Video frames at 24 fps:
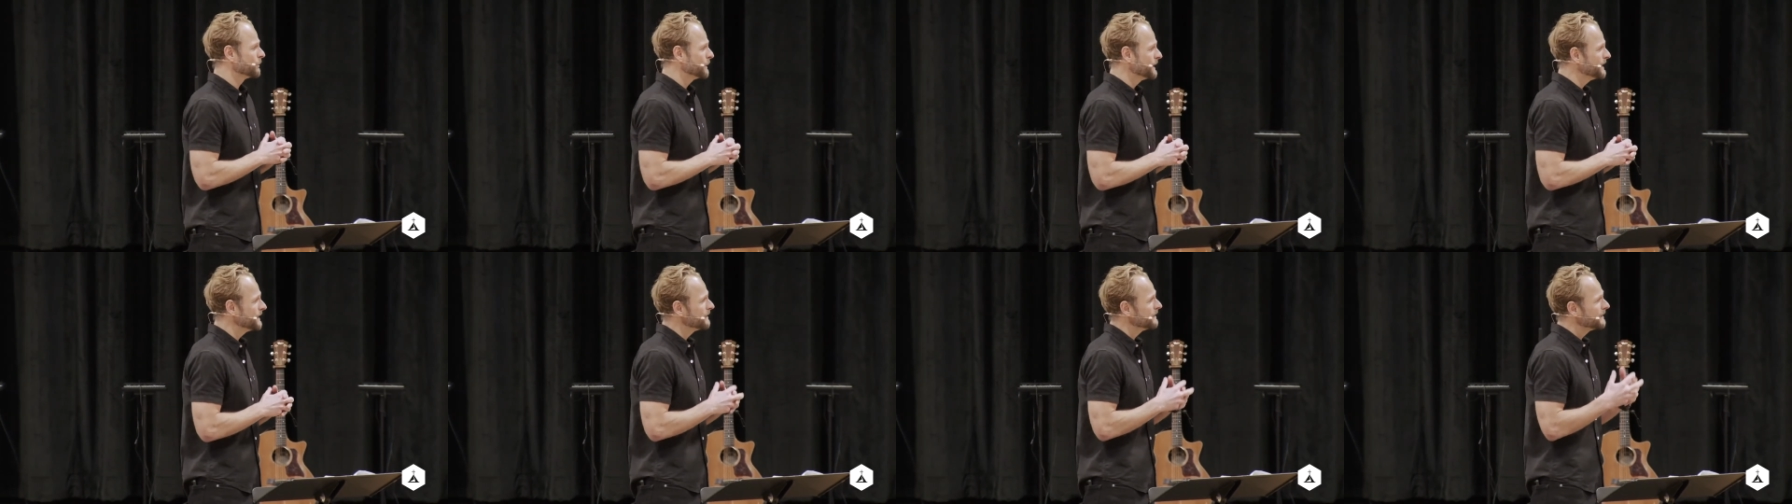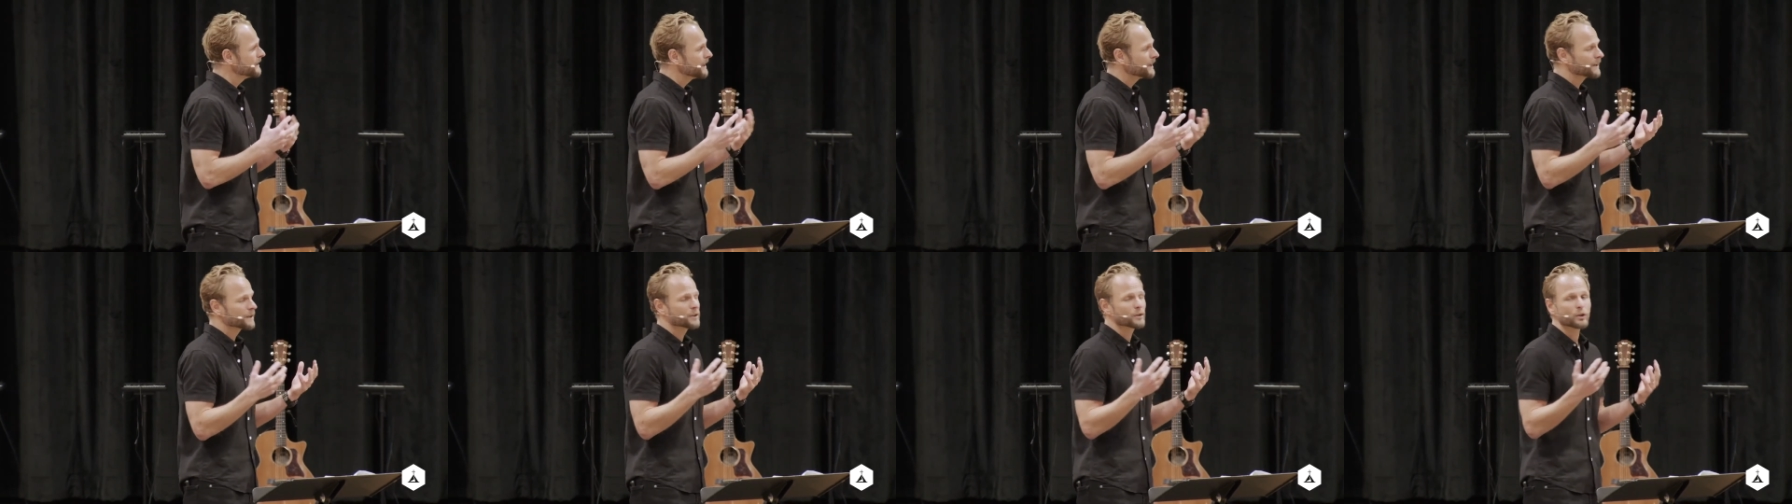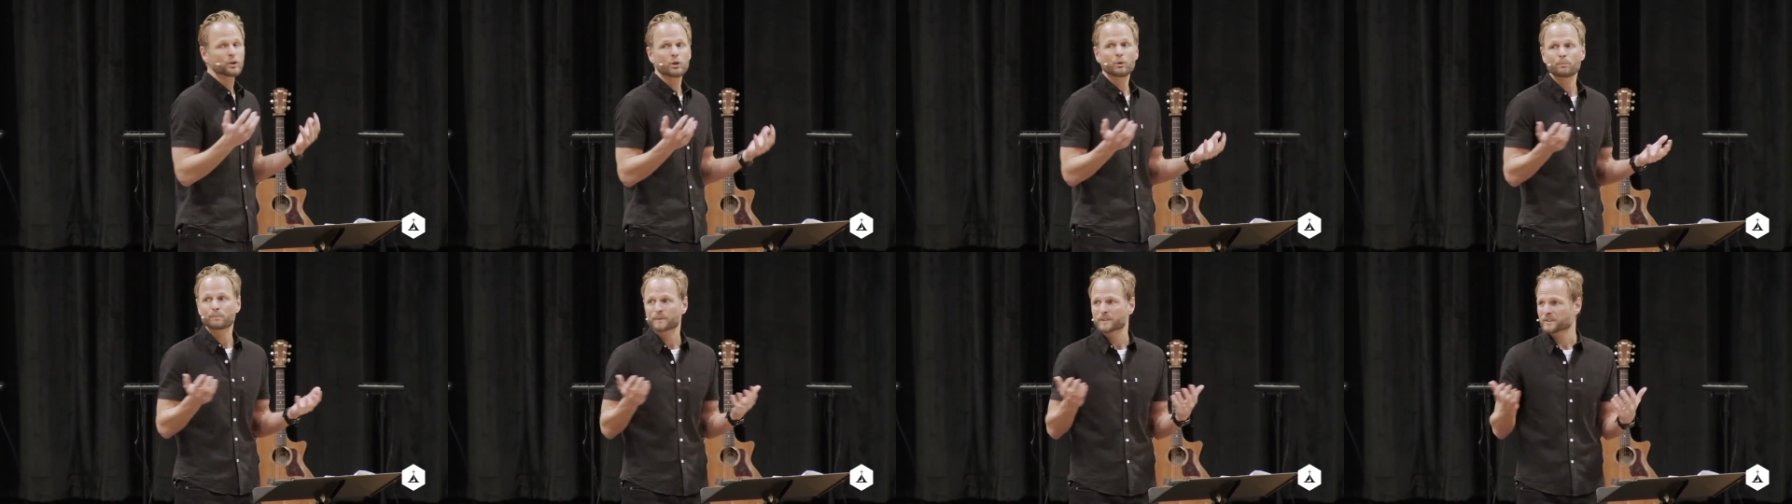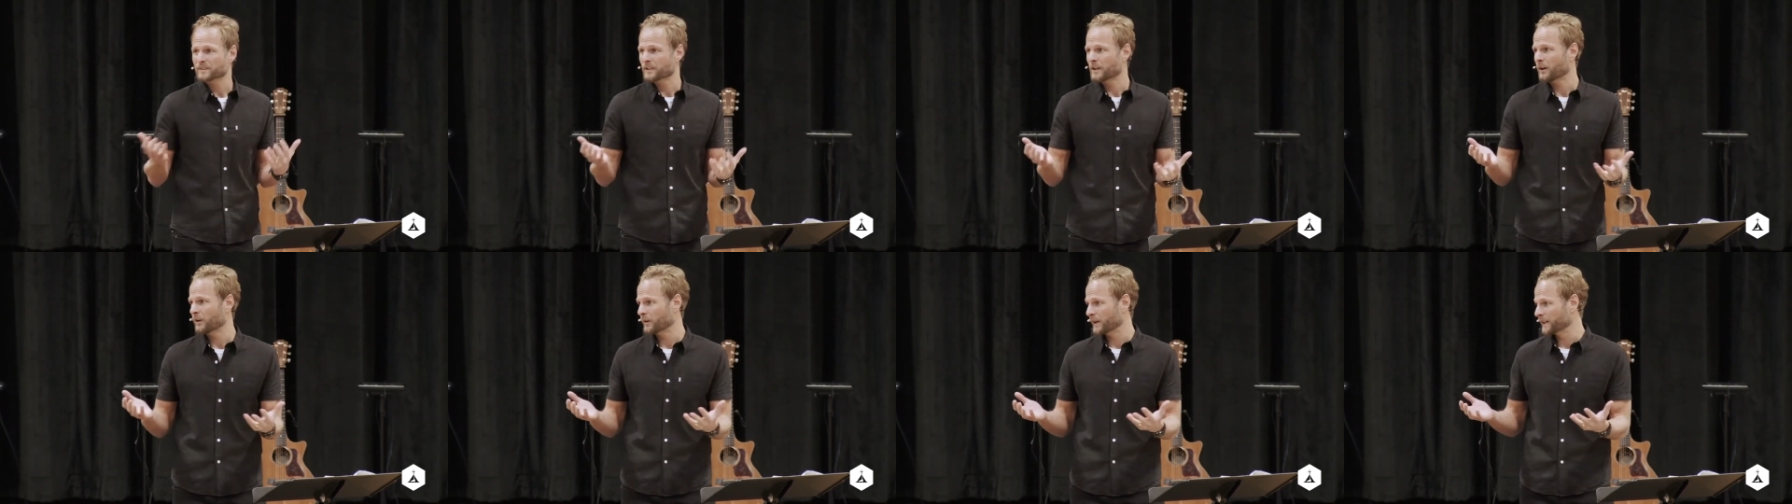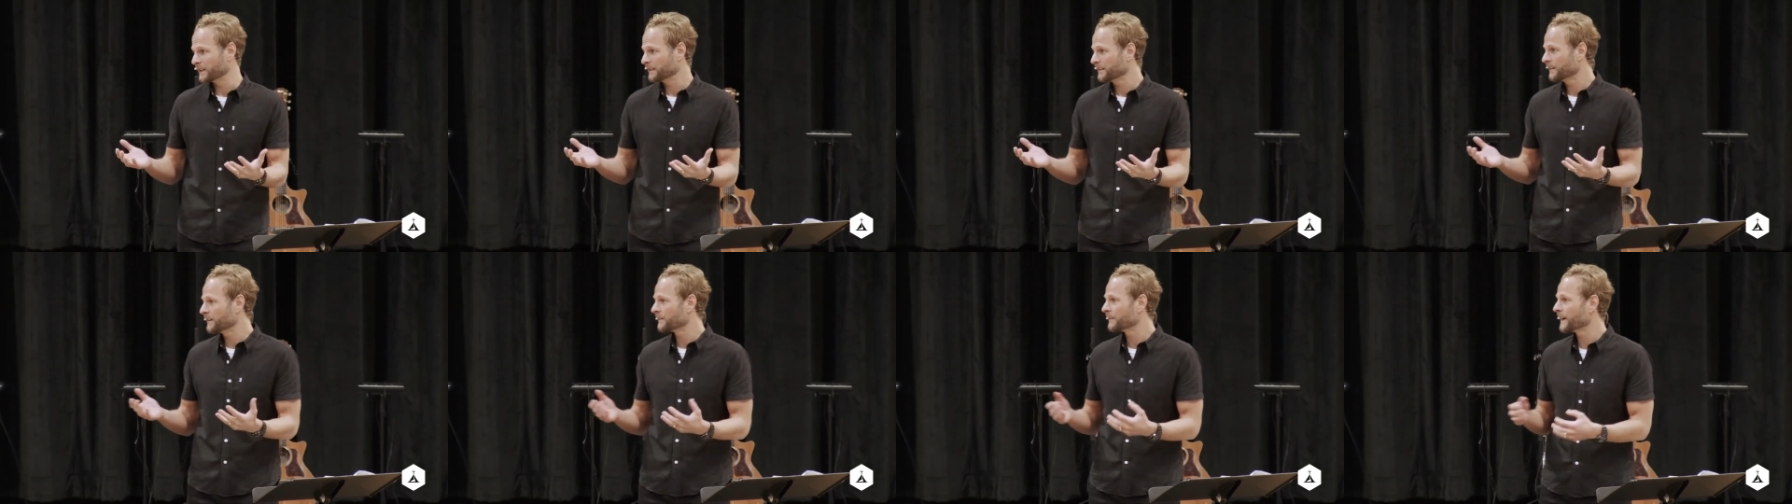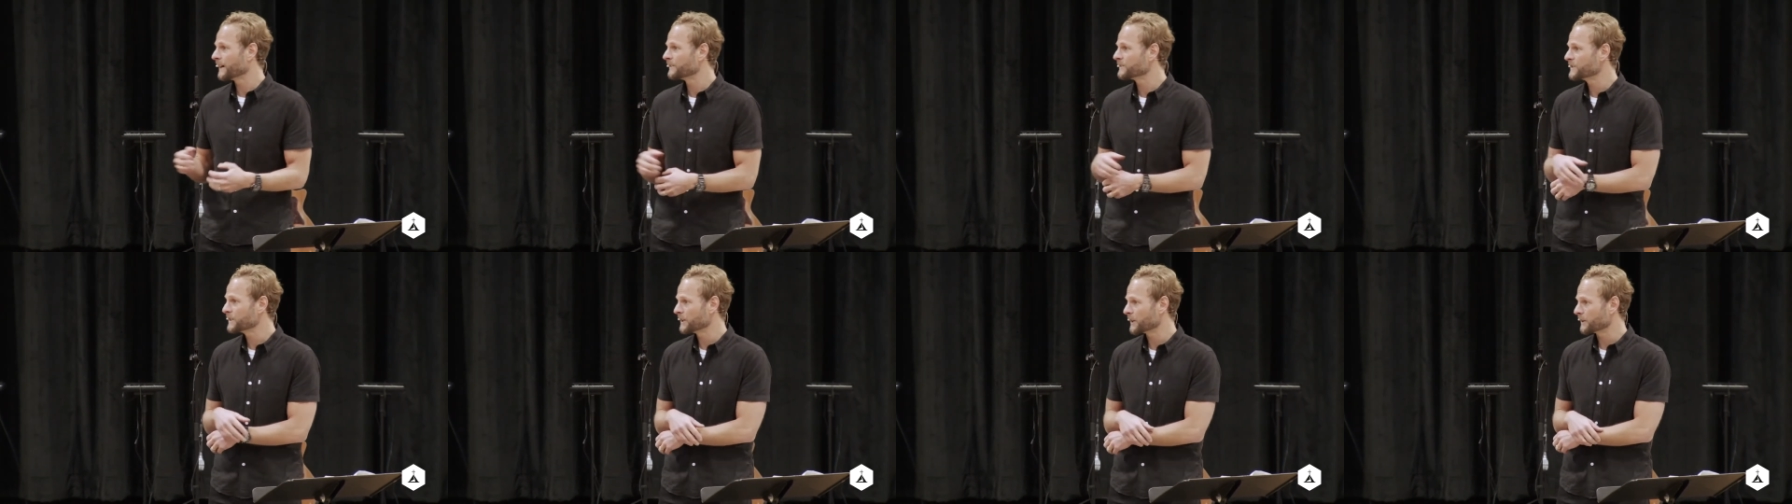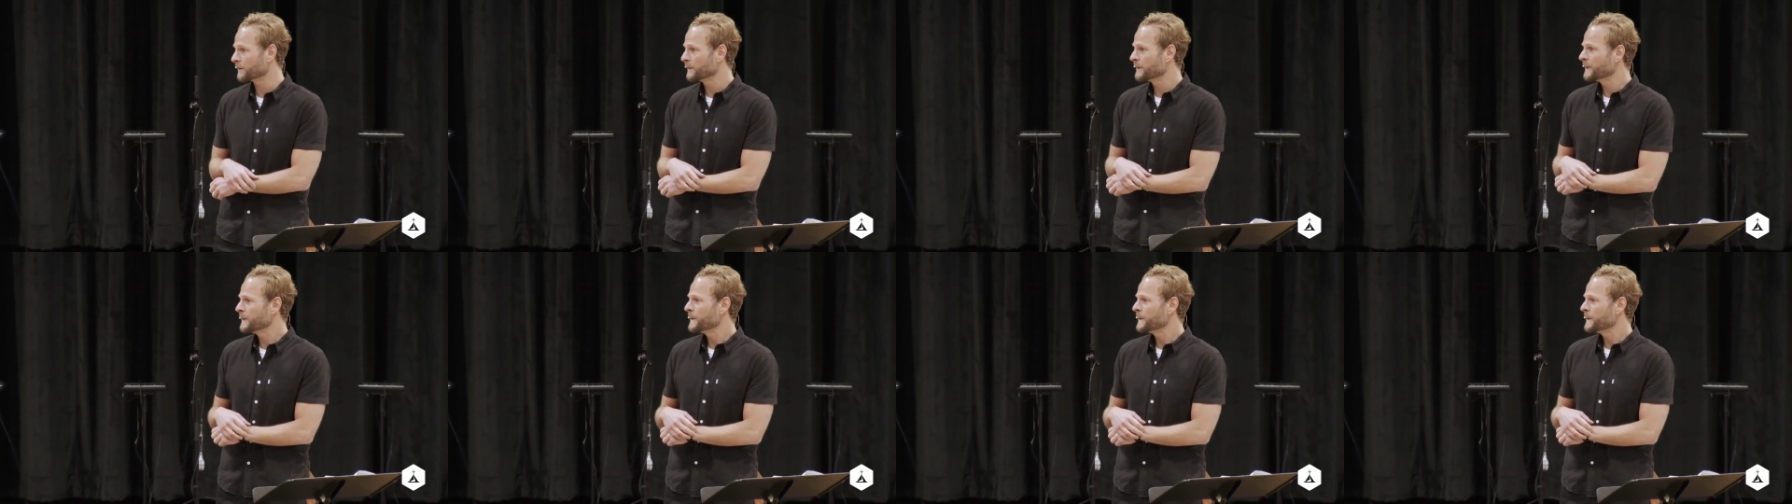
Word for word: We need to get groups going around here.